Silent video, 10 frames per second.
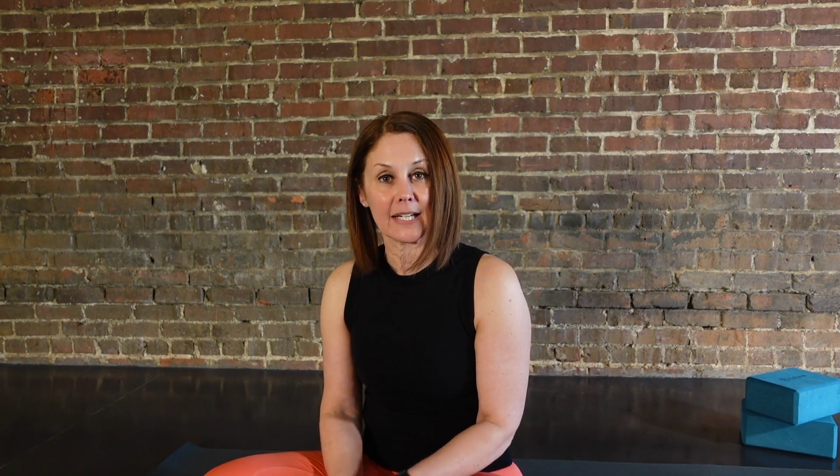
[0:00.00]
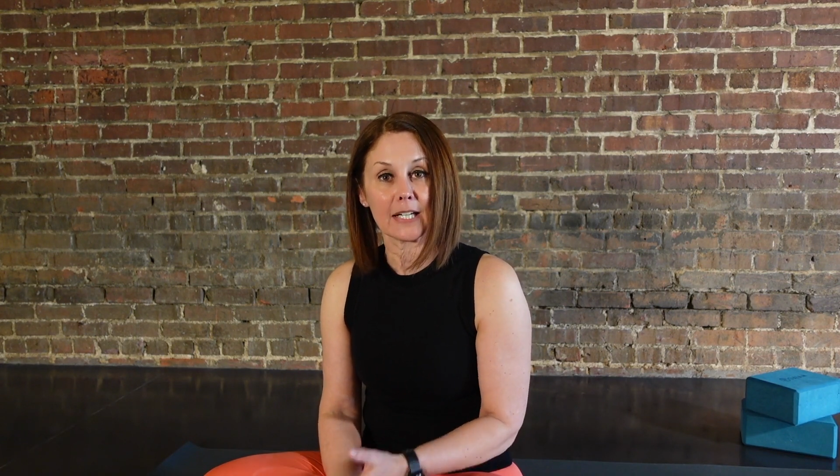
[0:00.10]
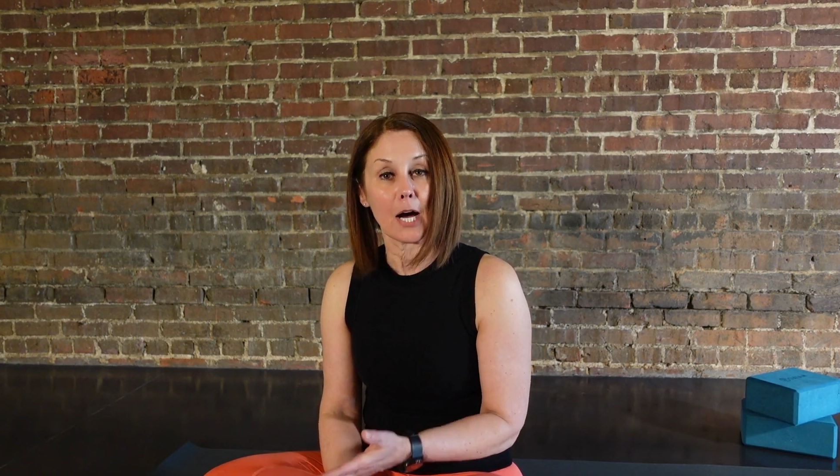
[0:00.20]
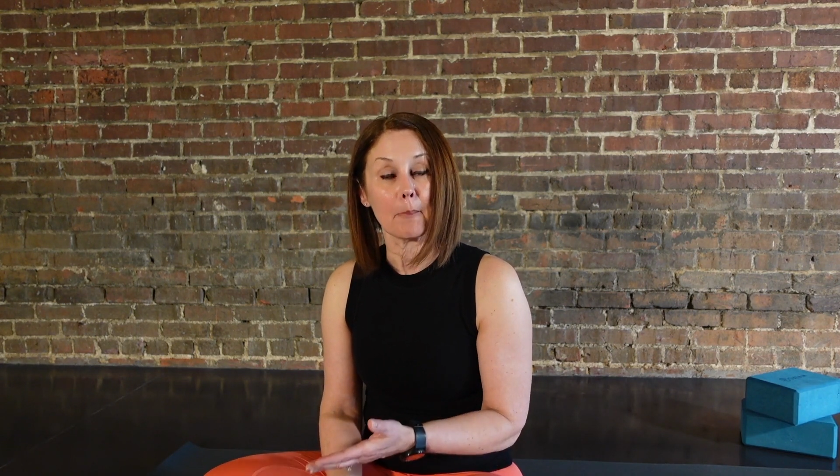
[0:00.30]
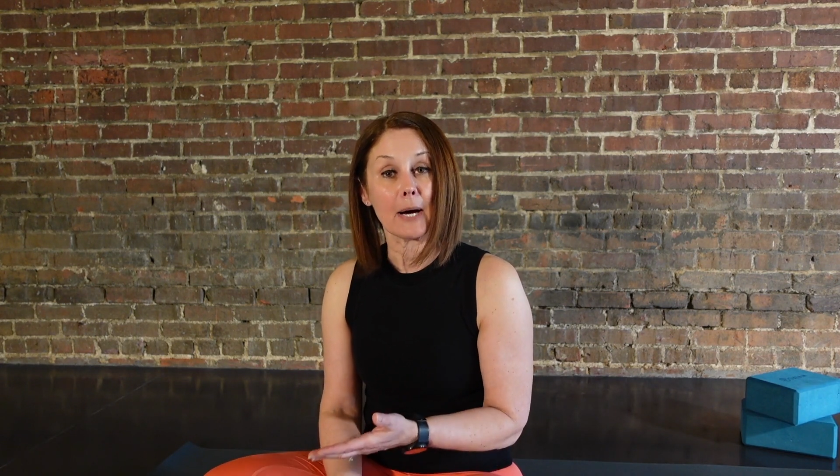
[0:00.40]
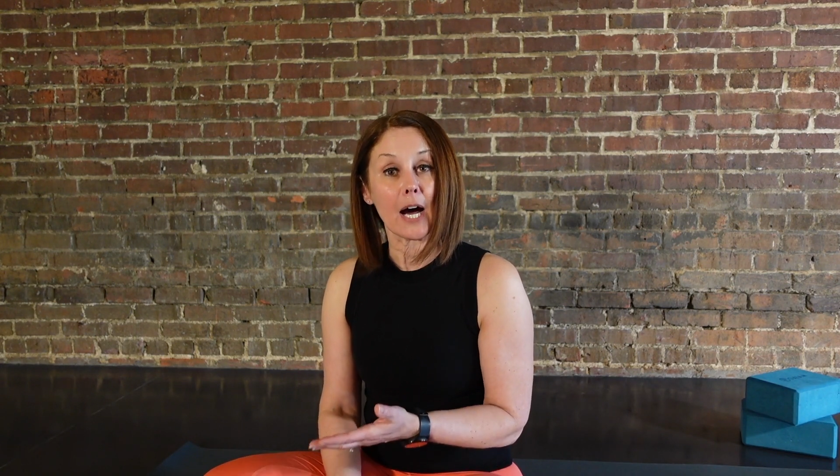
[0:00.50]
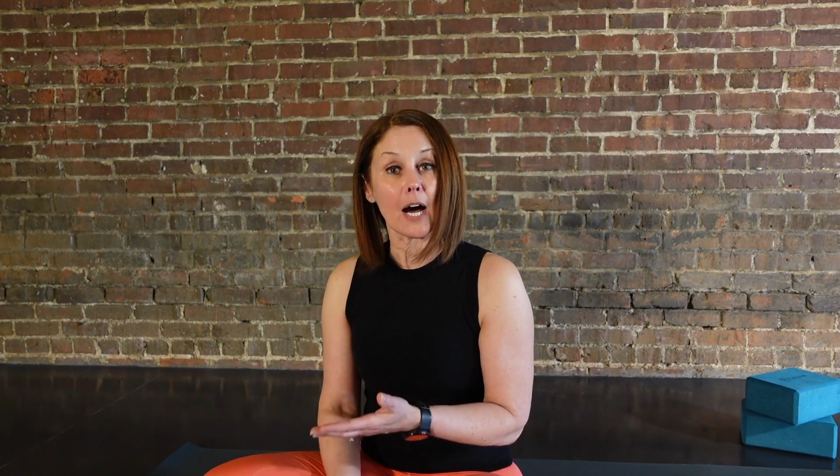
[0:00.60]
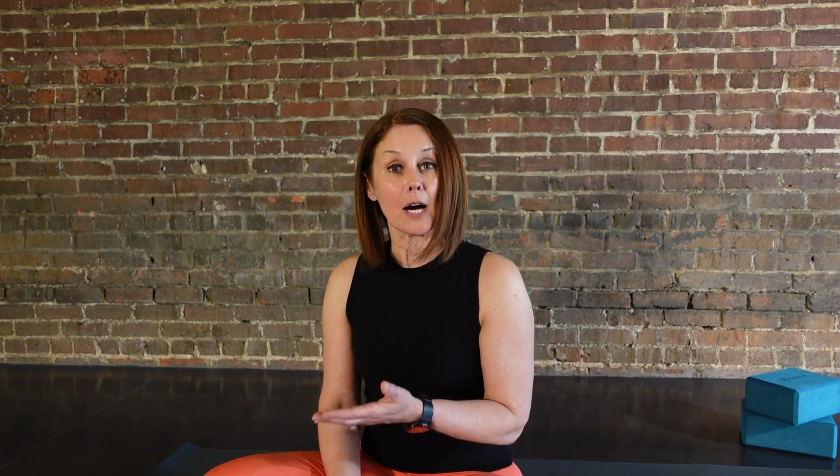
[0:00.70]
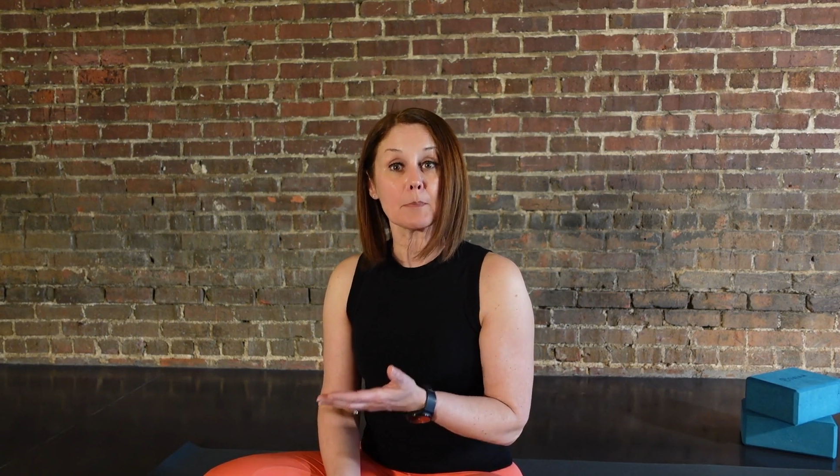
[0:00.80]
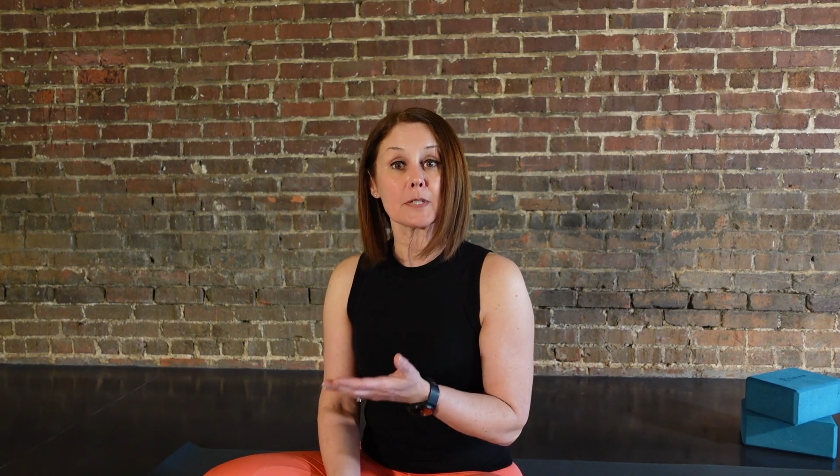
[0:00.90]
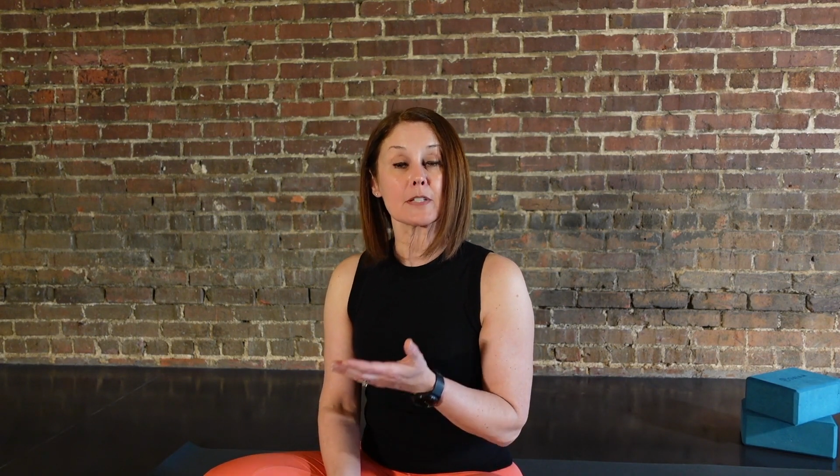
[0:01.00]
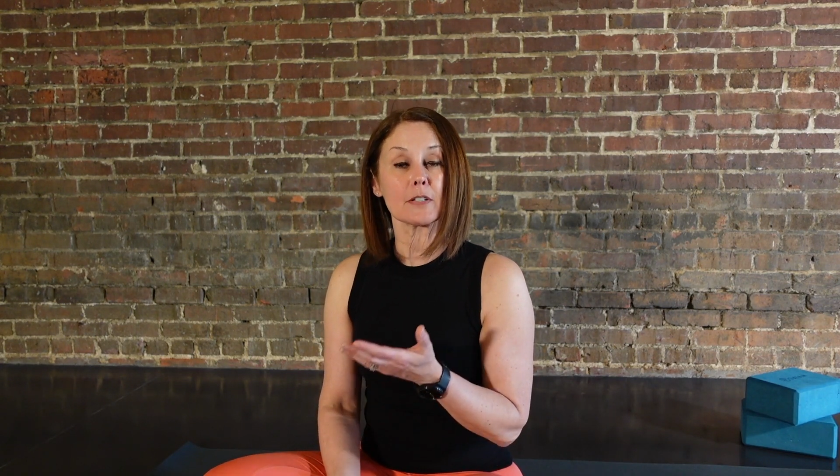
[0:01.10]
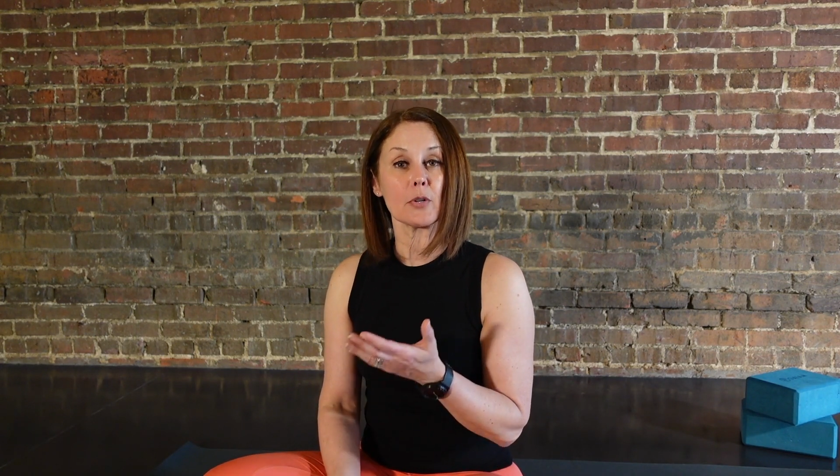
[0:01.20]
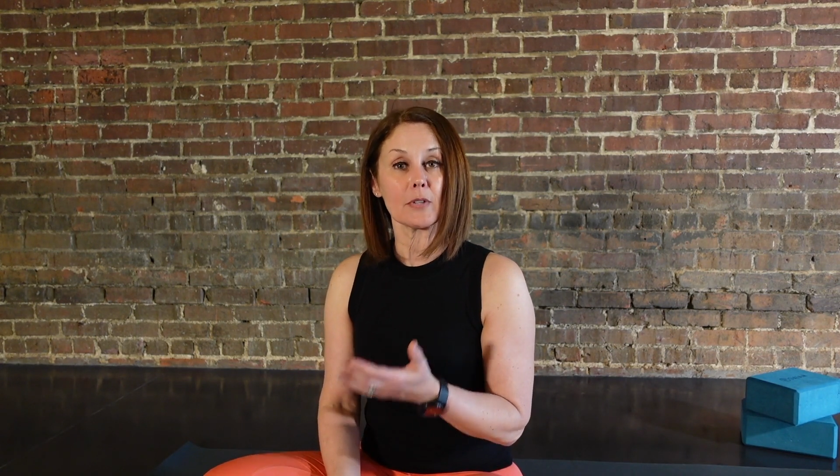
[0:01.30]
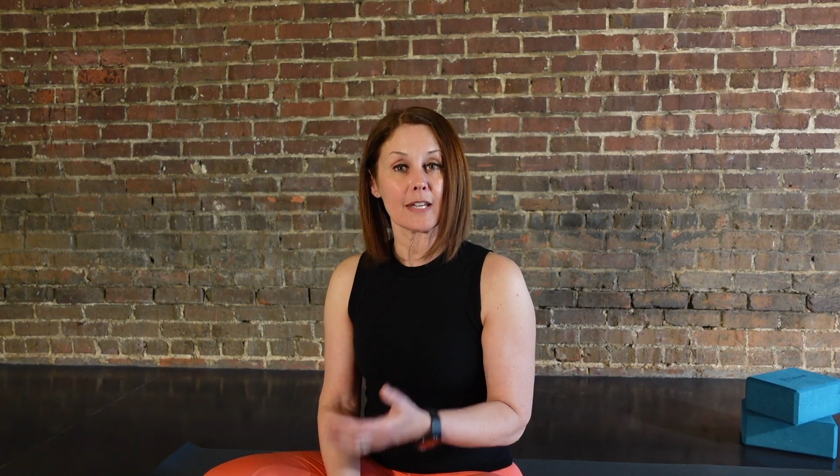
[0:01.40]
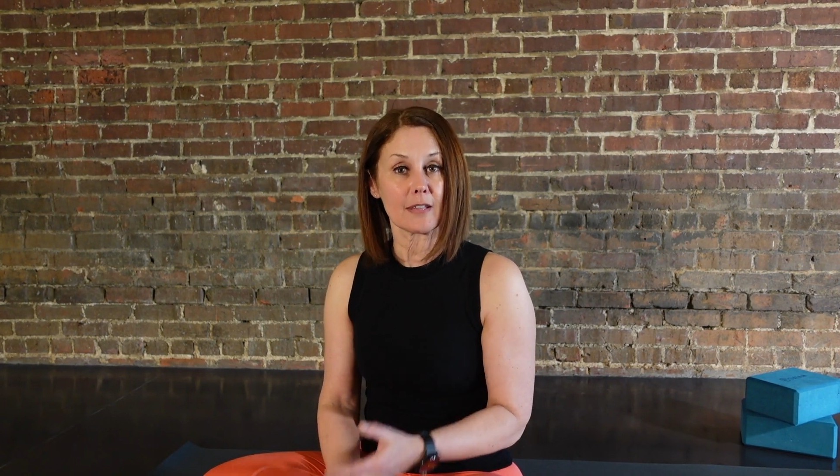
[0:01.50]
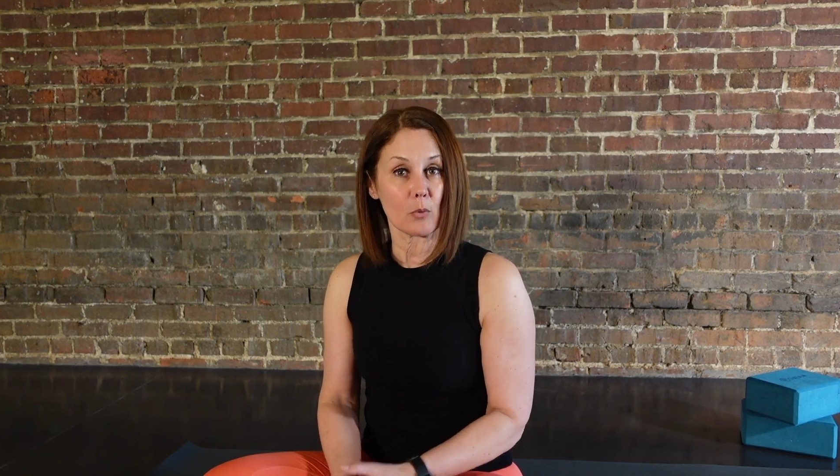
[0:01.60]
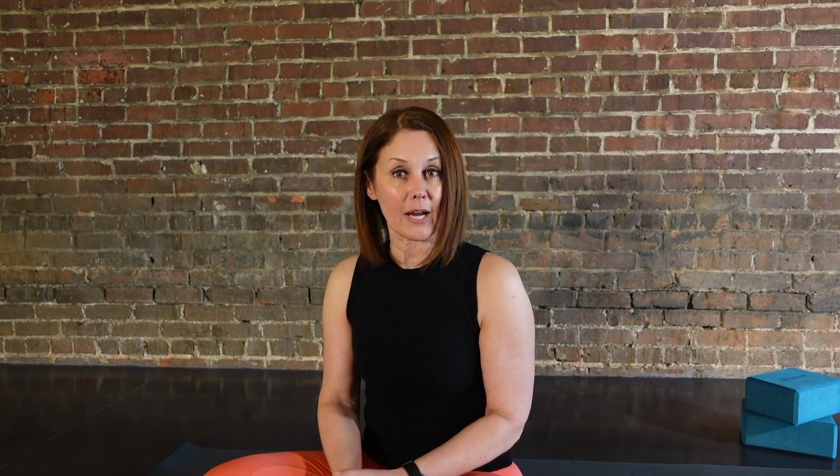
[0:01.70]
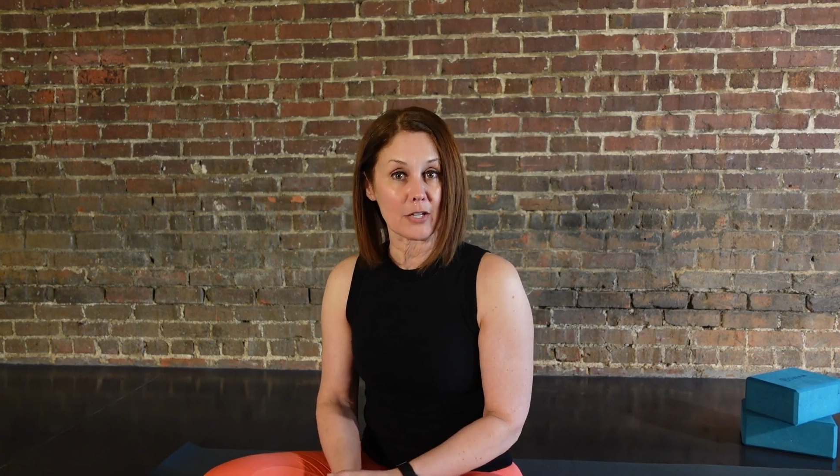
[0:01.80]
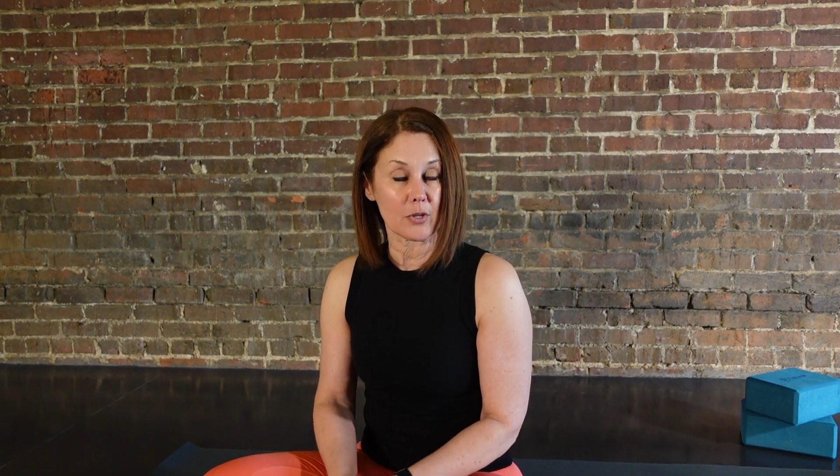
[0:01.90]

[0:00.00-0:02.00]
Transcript: Come up slowly the way